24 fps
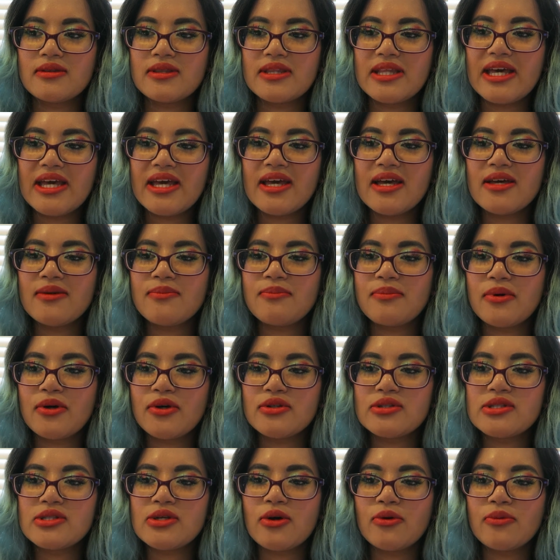they had
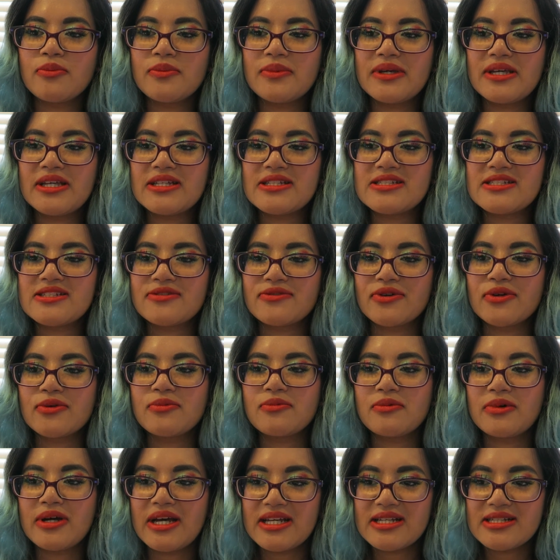both told me in
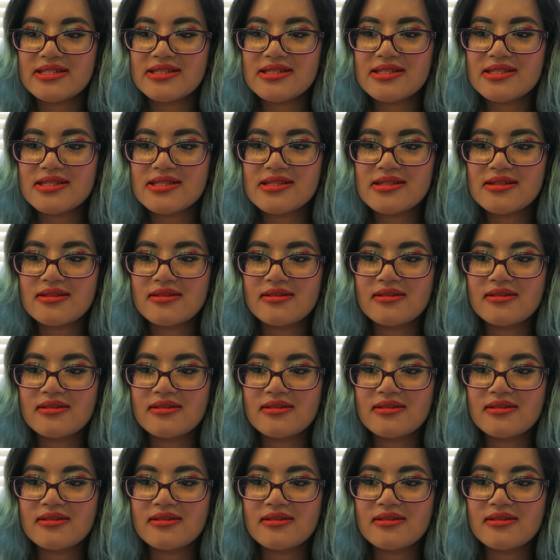different ways,